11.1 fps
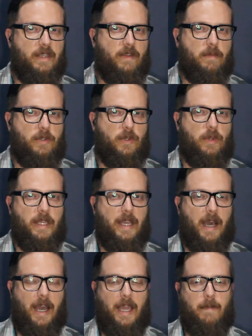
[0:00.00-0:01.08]
up to the
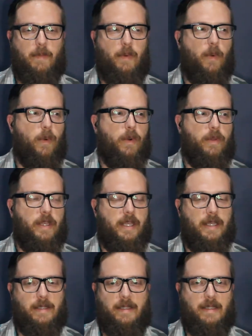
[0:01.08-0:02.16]
hype or the
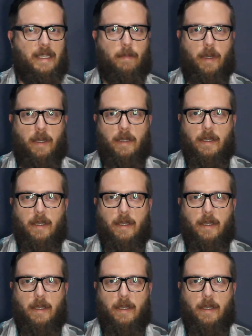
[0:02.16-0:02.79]
stigma,